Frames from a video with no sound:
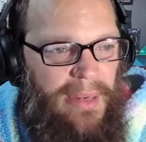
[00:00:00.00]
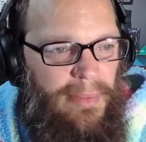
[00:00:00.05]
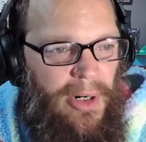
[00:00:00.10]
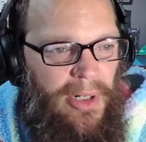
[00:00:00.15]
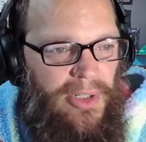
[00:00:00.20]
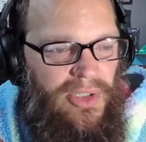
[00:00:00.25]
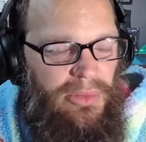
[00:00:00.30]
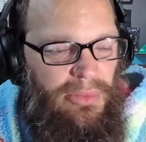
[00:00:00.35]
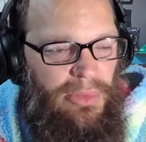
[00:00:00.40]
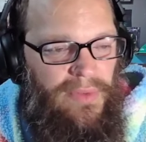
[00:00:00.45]

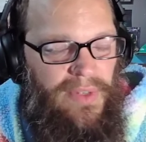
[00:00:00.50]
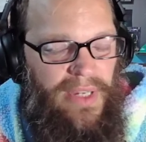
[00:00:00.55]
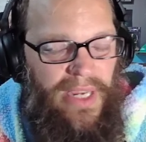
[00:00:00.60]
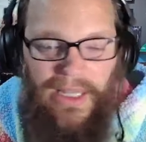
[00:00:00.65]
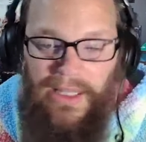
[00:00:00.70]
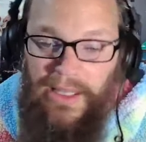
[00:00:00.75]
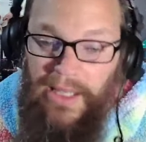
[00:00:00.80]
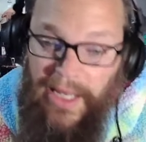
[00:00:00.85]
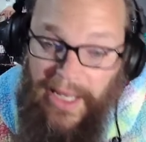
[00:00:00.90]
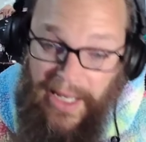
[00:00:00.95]
Marshall moved to
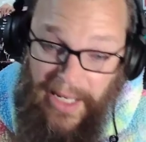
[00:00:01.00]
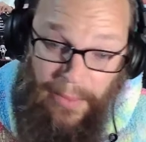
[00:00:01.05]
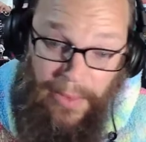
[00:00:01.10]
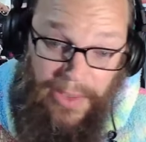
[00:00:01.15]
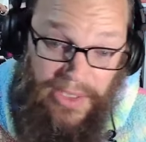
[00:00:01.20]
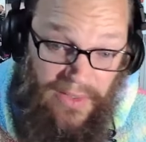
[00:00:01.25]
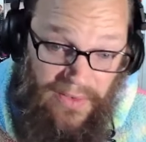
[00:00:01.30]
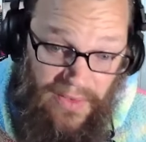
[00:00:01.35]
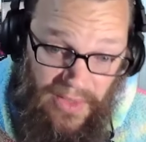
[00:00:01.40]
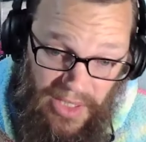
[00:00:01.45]
L.A.,
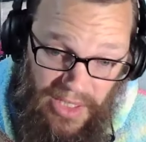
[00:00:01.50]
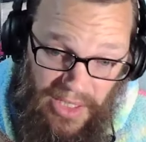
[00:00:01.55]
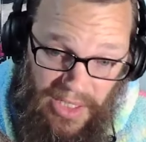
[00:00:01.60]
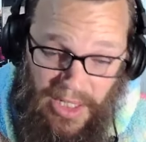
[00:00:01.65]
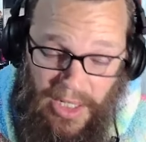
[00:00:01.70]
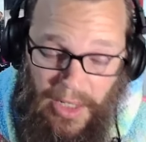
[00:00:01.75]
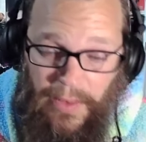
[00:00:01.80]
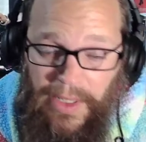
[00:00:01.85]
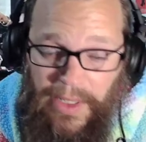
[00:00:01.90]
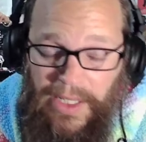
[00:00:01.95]
which, if you didn't
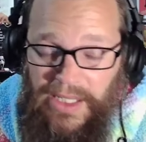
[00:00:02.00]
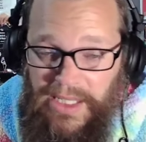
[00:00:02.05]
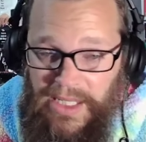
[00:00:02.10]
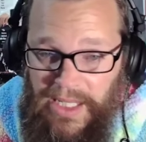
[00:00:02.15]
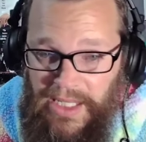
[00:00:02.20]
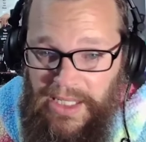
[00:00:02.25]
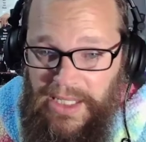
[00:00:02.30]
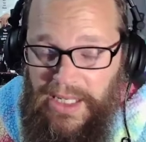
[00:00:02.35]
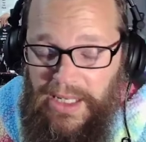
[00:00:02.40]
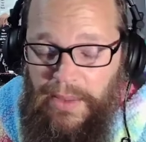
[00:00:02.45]
know, he
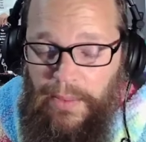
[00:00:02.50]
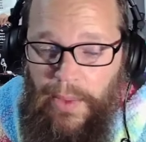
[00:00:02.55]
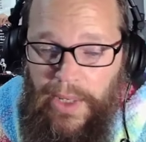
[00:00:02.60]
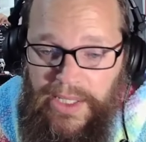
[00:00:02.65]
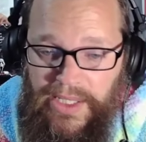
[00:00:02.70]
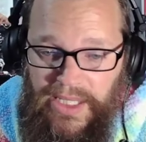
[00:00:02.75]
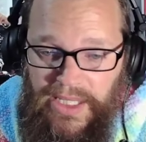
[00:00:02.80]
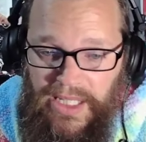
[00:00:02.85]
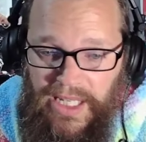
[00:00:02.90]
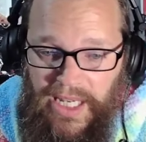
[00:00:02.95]
did
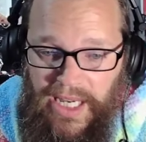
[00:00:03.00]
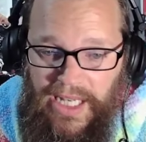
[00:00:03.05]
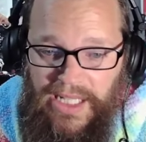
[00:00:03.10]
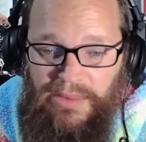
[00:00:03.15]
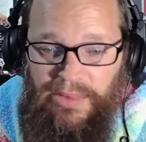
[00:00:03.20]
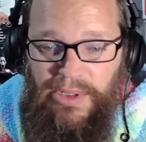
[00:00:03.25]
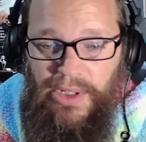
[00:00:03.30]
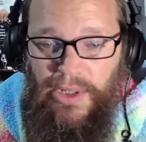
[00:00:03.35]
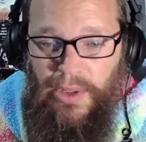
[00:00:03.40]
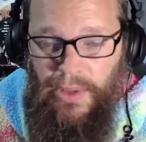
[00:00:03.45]
was
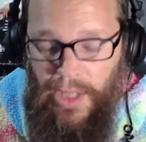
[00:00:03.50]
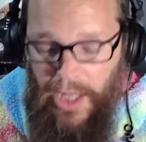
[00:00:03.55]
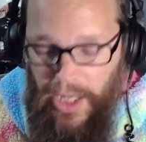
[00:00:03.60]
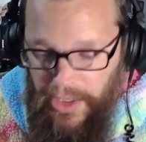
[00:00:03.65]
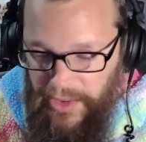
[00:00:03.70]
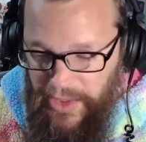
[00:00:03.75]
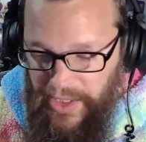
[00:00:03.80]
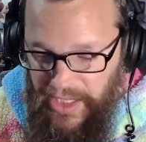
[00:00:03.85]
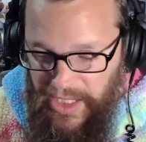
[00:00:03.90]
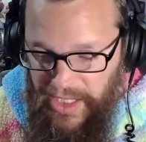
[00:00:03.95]
engaged but no
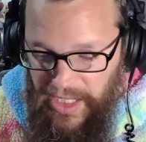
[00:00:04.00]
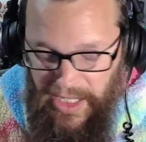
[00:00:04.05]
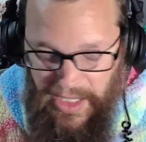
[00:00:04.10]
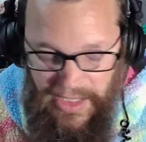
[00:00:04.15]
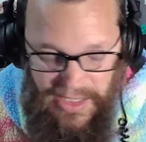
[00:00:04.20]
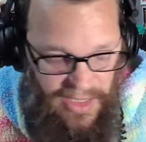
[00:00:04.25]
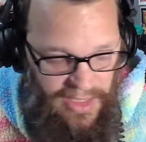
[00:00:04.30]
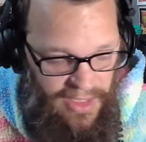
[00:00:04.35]
longer engaged.